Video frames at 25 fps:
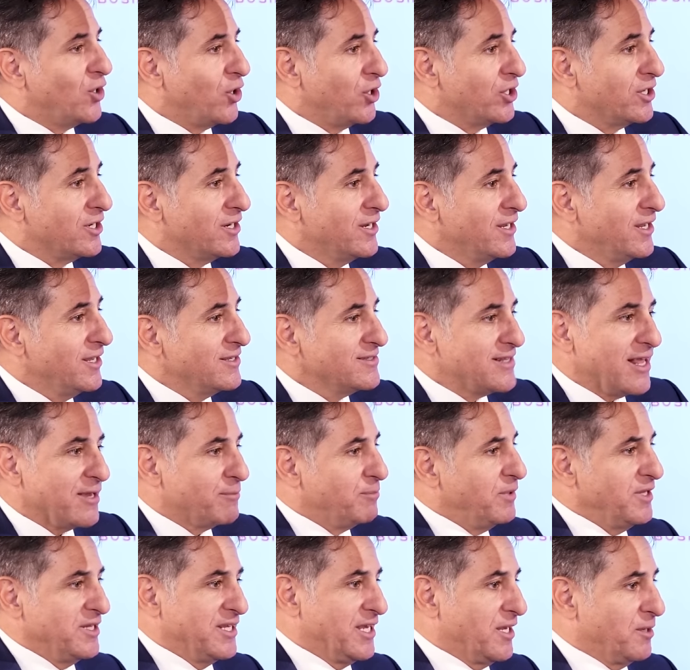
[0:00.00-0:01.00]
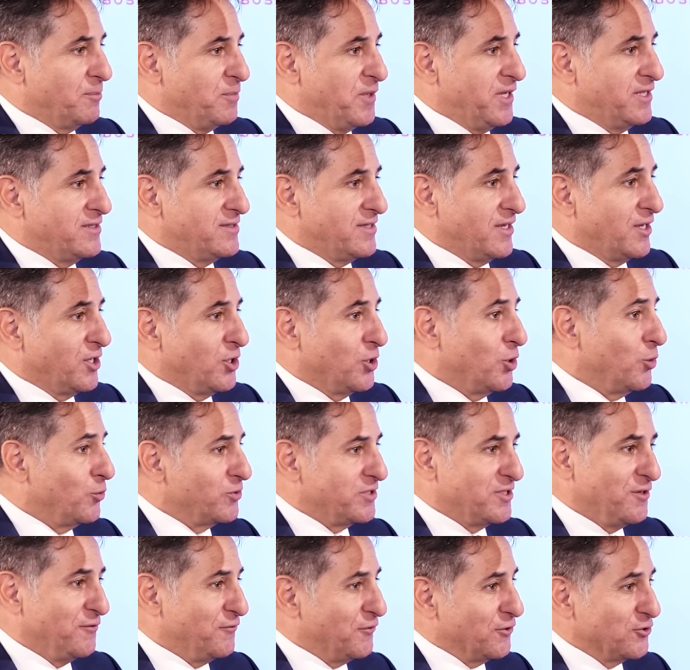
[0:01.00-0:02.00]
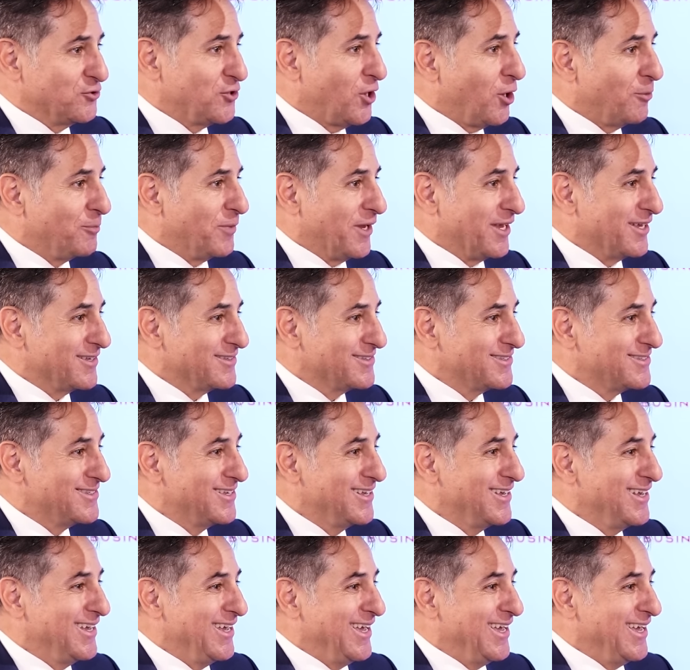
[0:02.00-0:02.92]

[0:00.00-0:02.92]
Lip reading: on. It's like building a pizza, with different toppings.